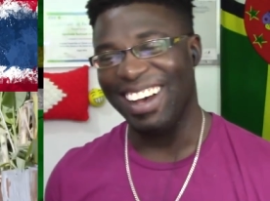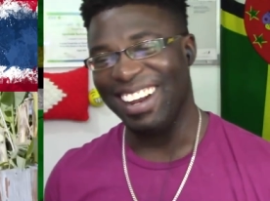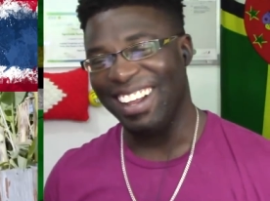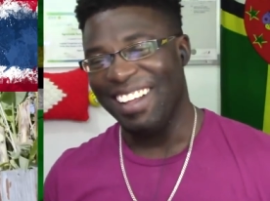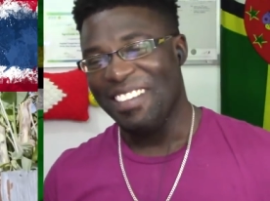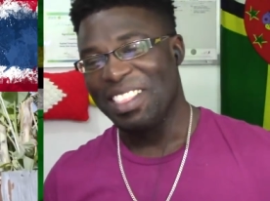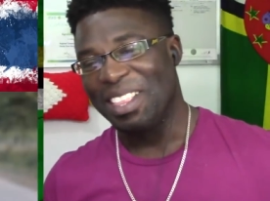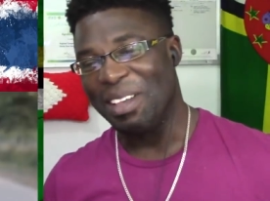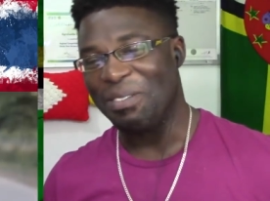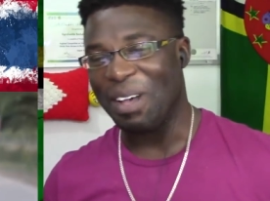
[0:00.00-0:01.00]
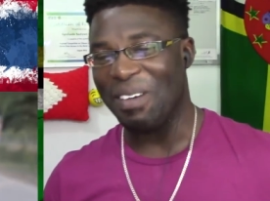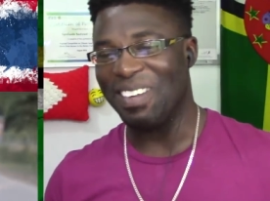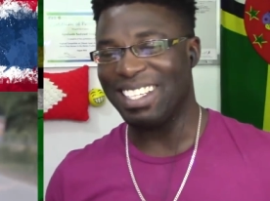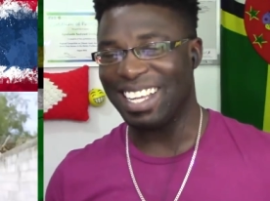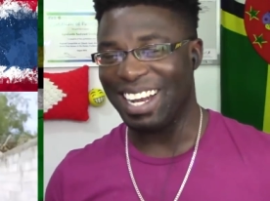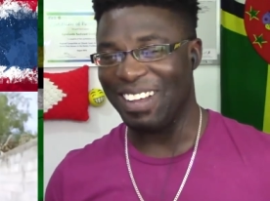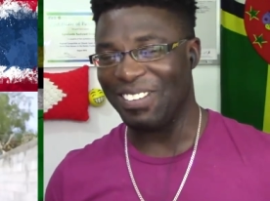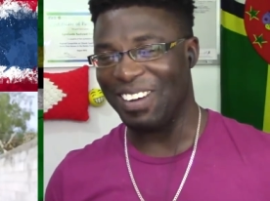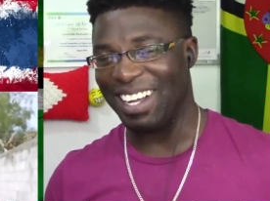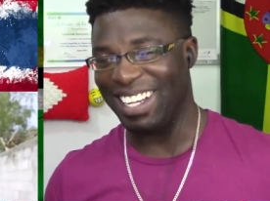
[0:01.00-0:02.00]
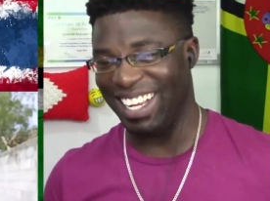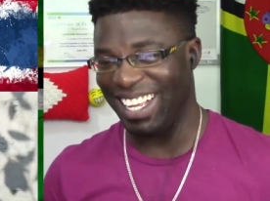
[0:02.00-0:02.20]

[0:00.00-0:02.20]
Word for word: oh, the farmers are like what